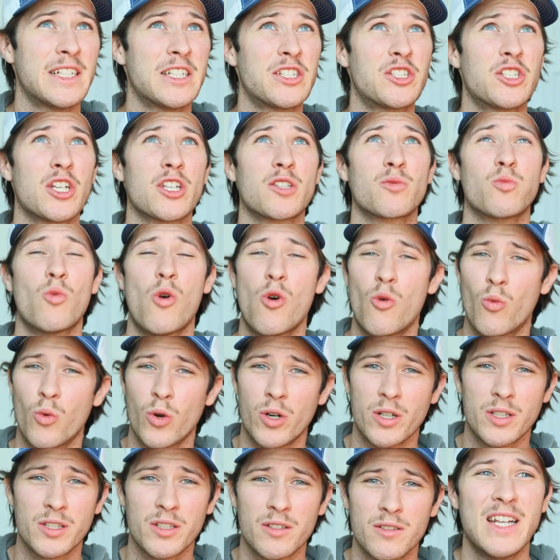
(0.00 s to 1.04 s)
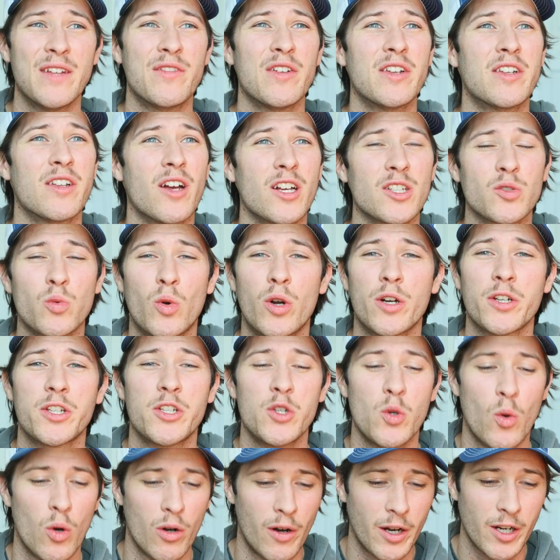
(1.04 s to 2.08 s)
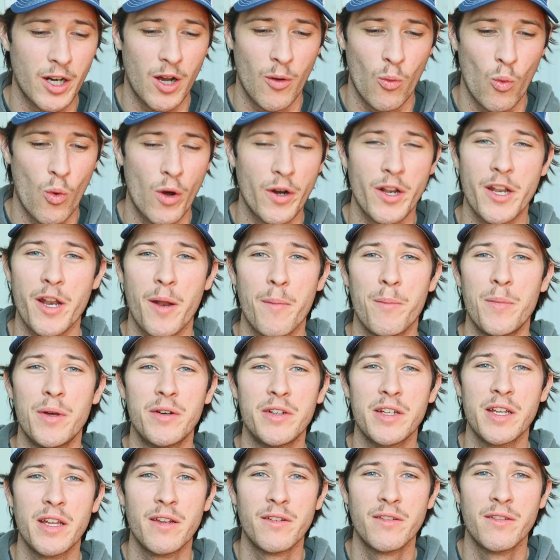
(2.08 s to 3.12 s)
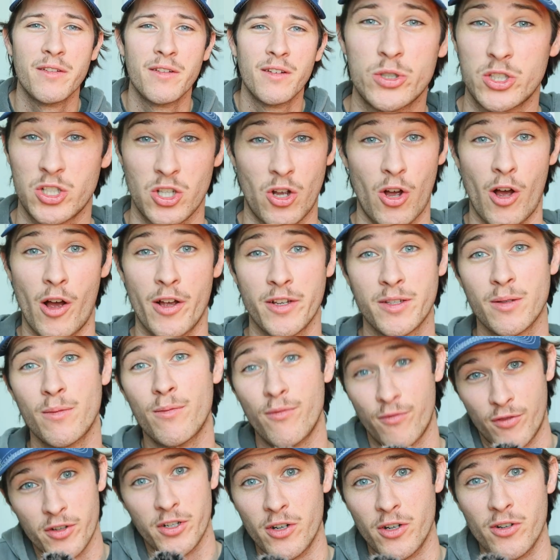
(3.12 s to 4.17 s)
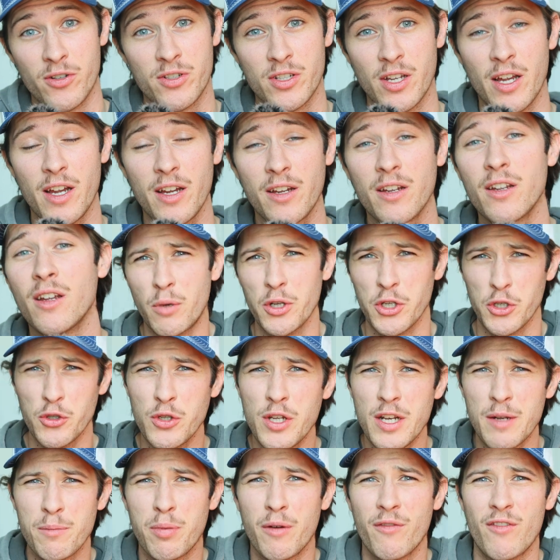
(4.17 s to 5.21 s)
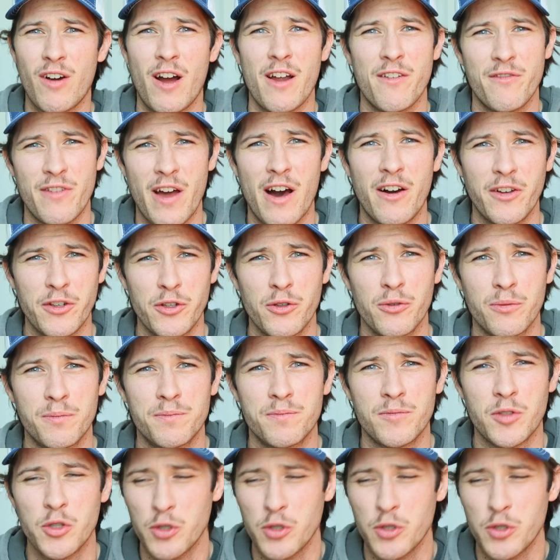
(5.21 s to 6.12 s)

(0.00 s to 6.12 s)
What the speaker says: It just won't work. And if it does work, you are like a one in a billion, which is awesome your sake, but you need to provide value.